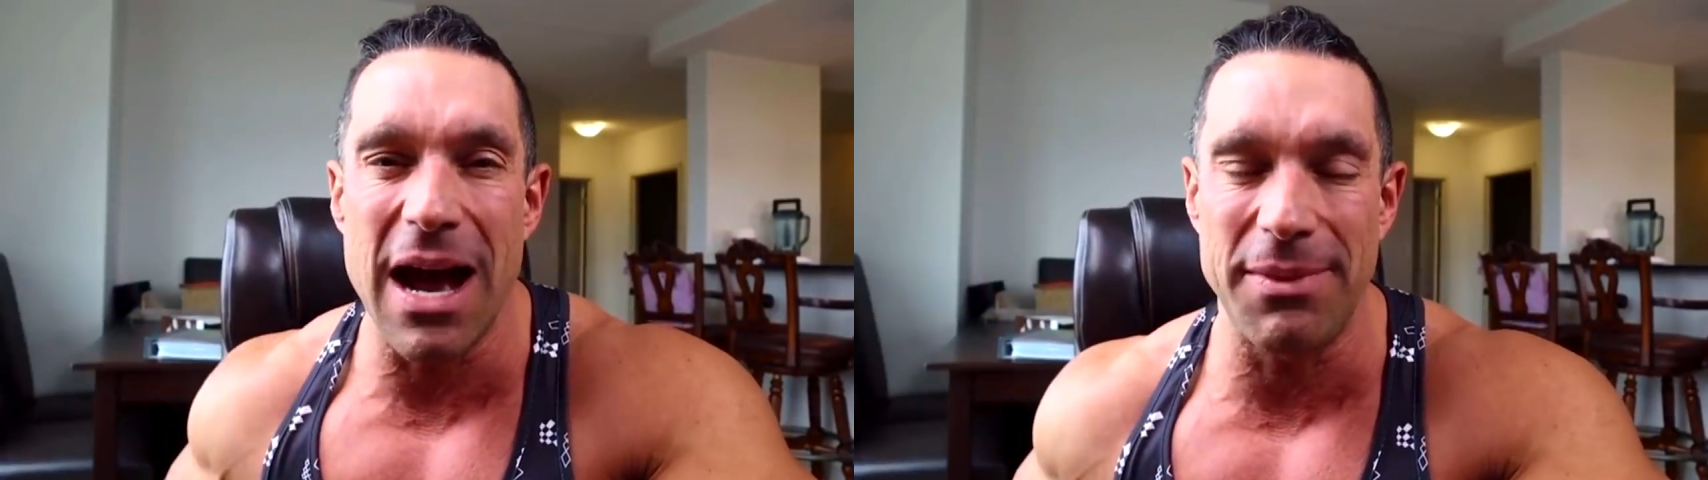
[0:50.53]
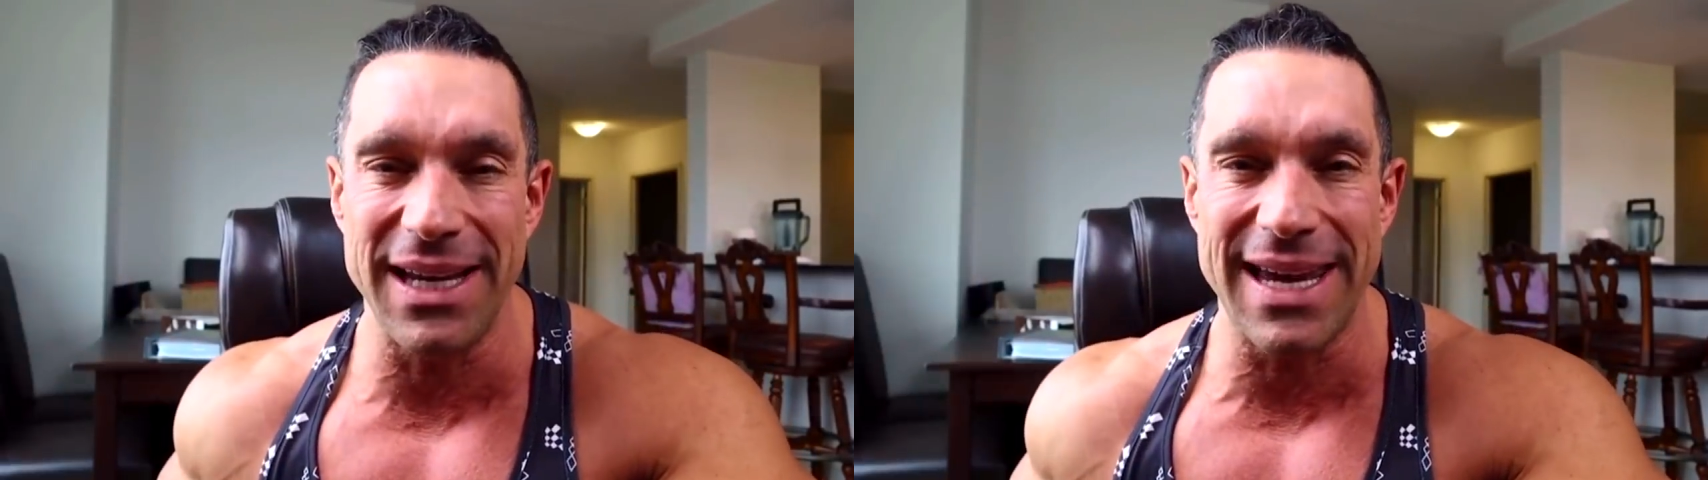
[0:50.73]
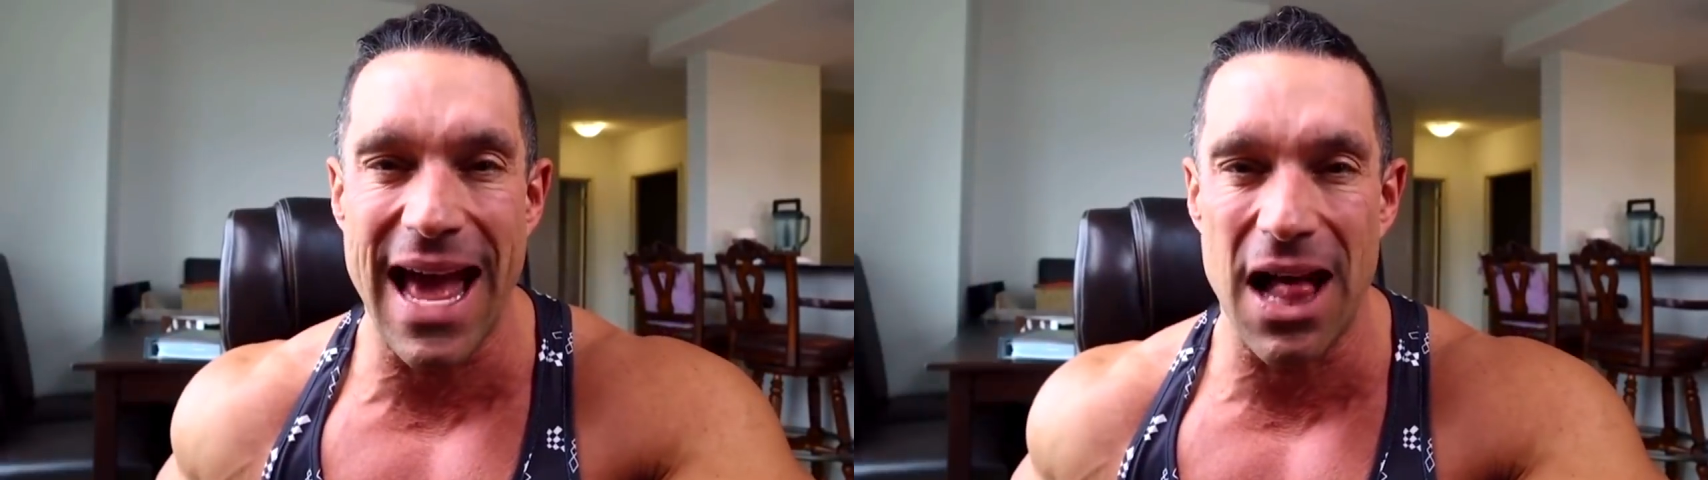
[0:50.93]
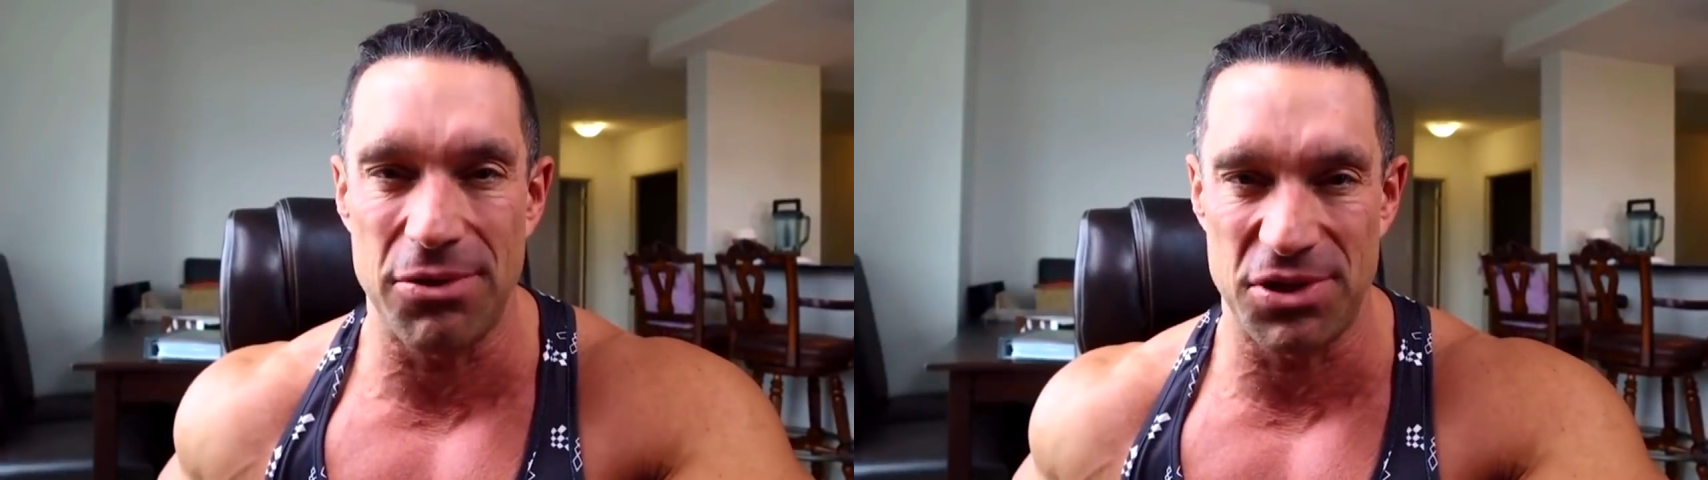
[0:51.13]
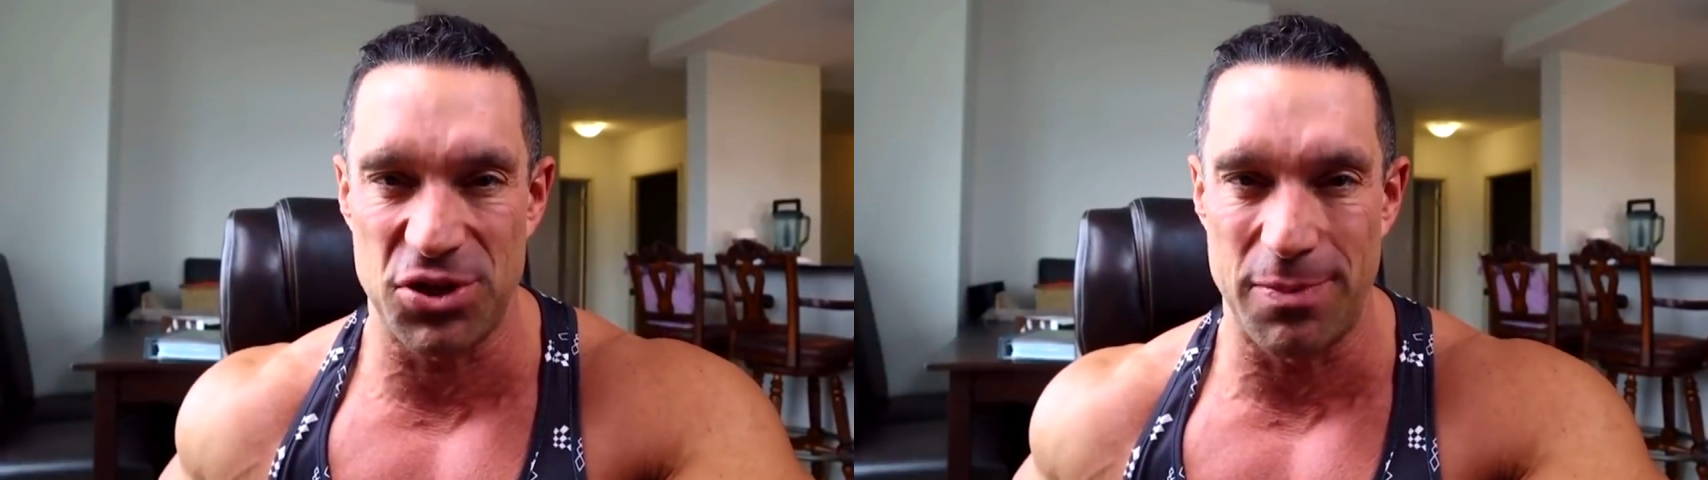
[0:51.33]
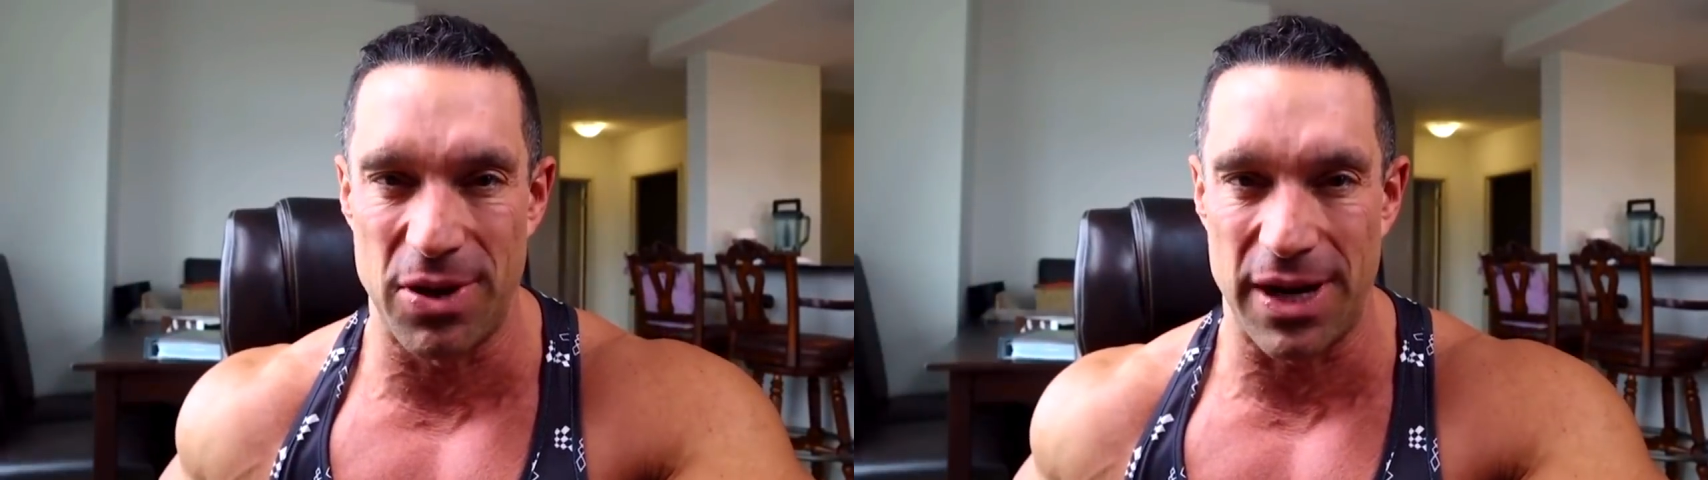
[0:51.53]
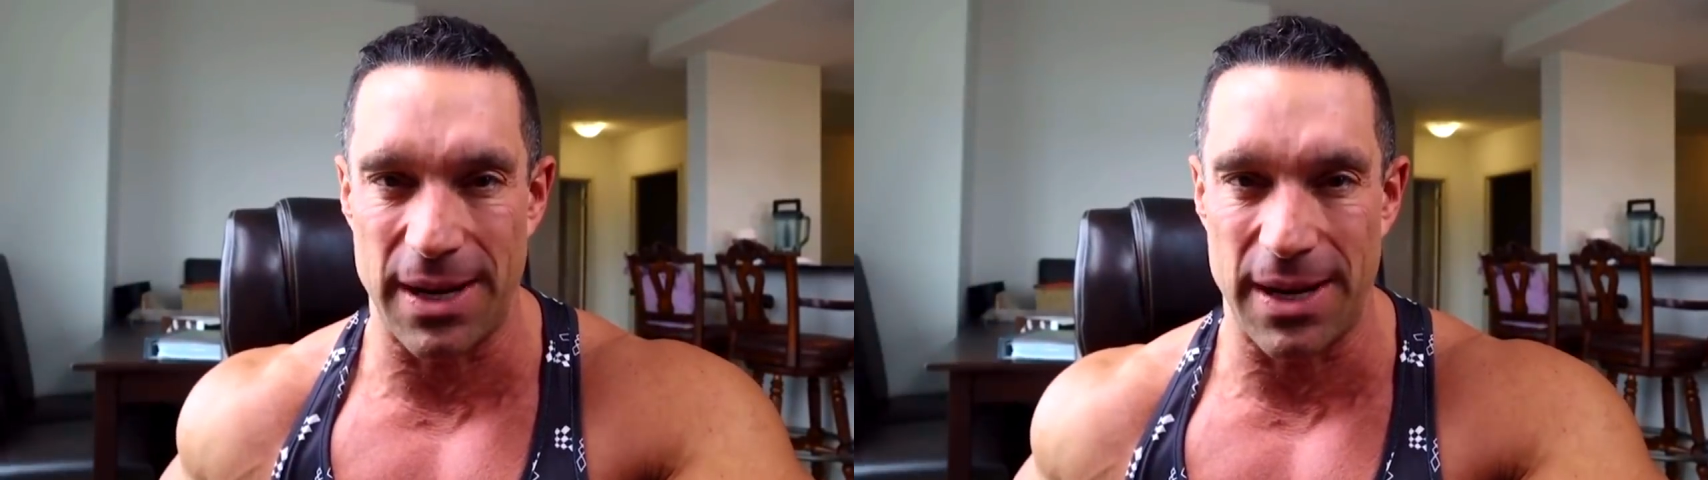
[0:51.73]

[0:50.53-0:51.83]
how many calories you're burning.